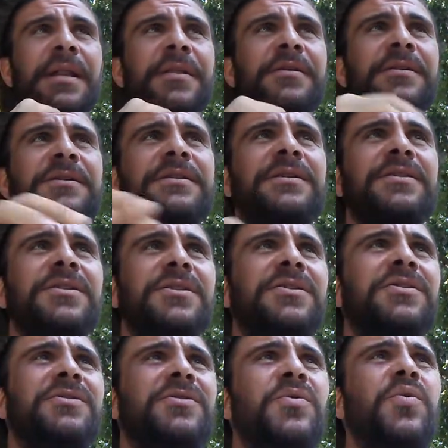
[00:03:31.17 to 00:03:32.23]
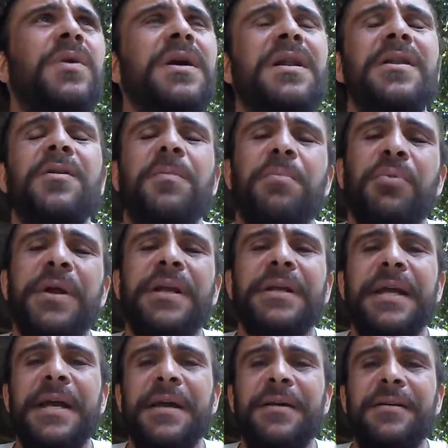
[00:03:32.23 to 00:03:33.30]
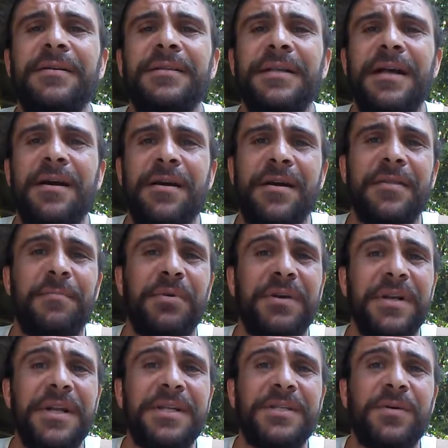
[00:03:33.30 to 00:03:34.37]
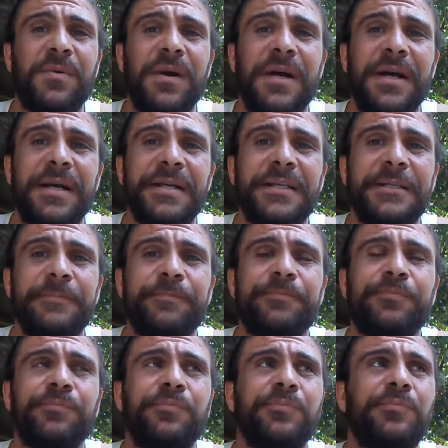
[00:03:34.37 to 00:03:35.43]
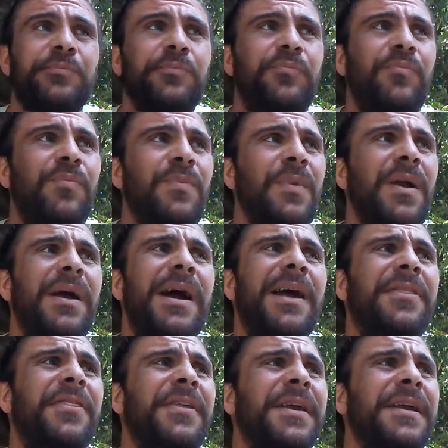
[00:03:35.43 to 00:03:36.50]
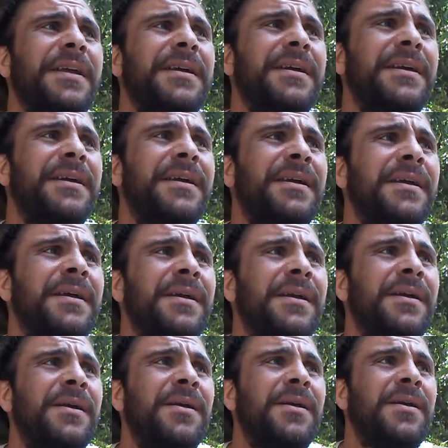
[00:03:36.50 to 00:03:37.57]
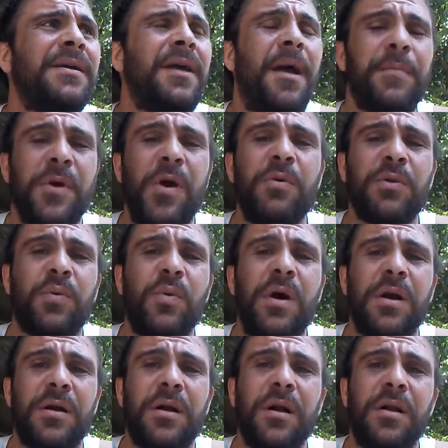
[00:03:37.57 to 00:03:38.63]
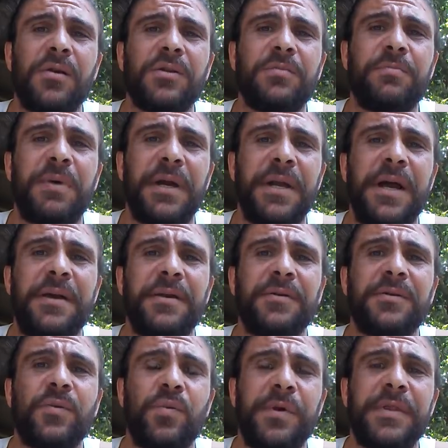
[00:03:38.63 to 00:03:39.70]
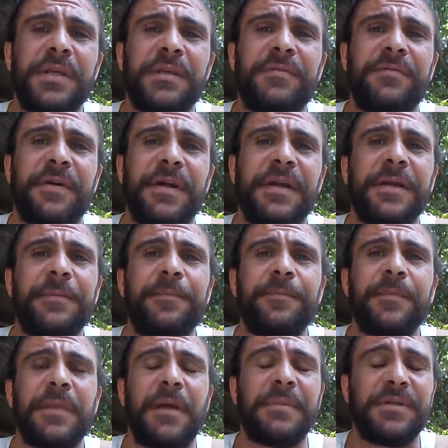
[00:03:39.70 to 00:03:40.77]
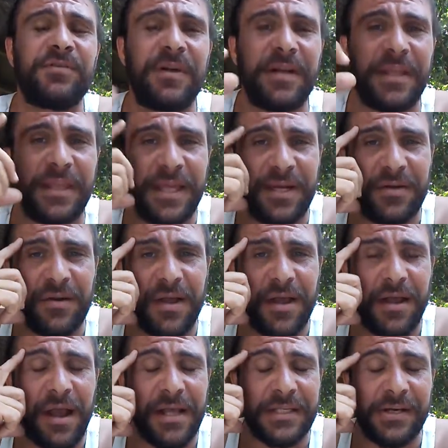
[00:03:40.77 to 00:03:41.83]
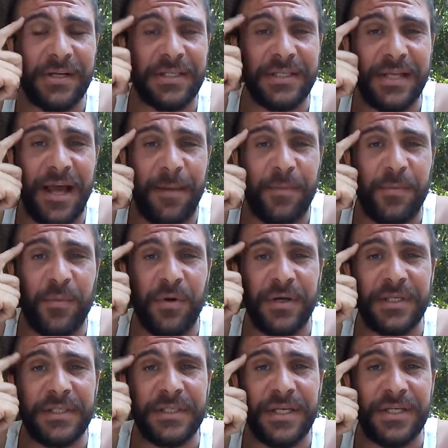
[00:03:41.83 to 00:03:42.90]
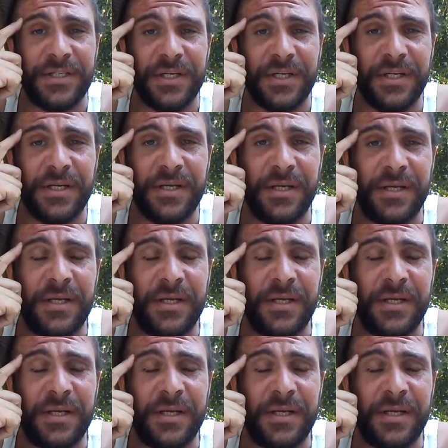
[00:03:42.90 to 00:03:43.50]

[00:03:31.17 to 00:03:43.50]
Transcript: Another just quick little breakdowns. Now, on the prediction-wise, I think I'm going with Juan Carlos Payano to win this fight. Now, I'm just trying to think, is he going to stop him or decision?